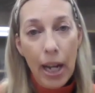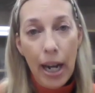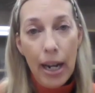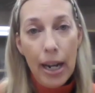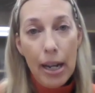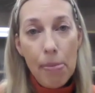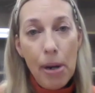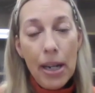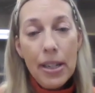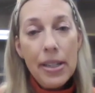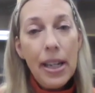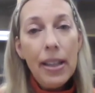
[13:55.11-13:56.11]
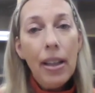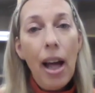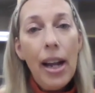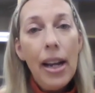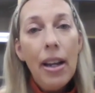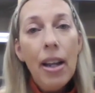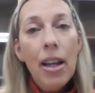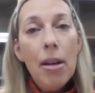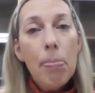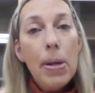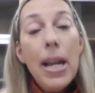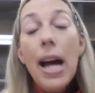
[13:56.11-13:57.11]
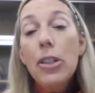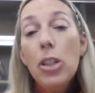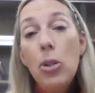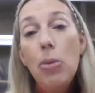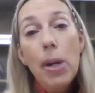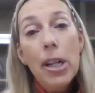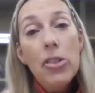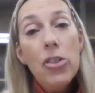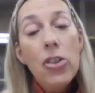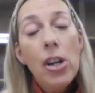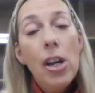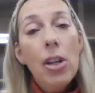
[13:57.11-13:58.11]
time on a deadline, but not too much?